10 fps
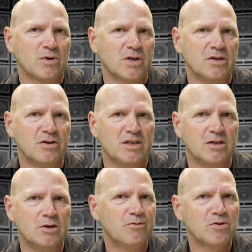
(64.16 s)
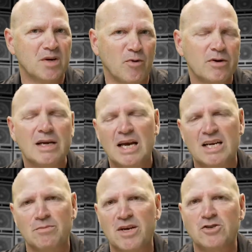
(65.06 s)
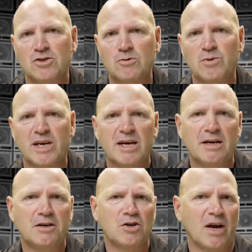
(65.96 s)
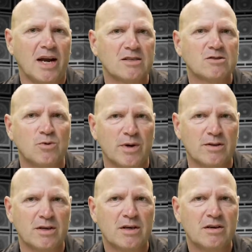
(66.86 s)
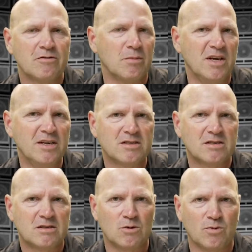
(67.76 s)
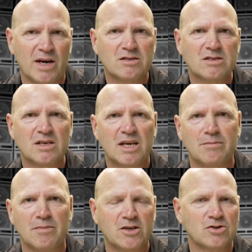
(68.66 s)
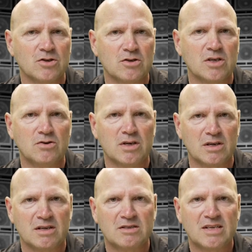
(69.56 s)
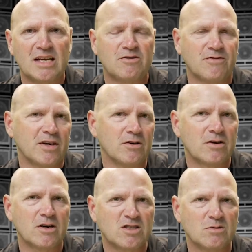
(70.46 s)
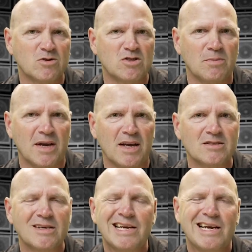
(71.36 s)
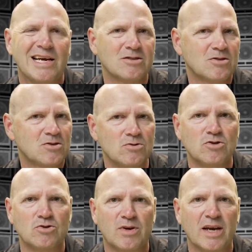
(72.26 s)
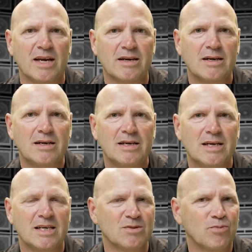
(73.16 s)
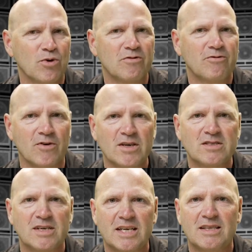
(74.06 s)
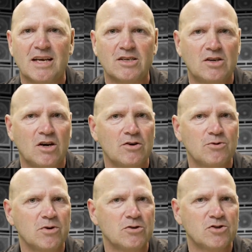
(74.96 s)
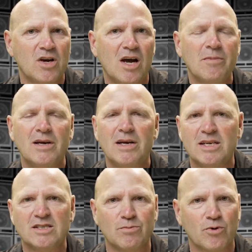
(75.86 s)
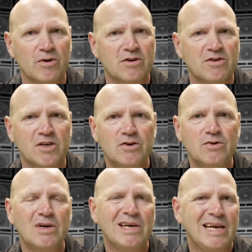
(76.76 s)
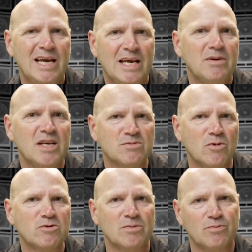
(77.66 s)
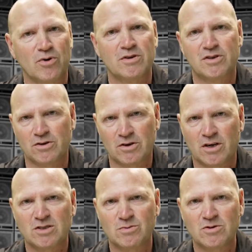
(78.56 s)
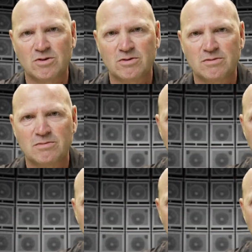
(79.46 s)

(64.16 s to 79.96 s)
to do for a minimum order, and to make sure that we get it into your hands quickly from east to west and make sure you can satisfy your customers' demands as soon as you can. It's important for us to get that car through your shop. It's important to you, and it's most important to your customers.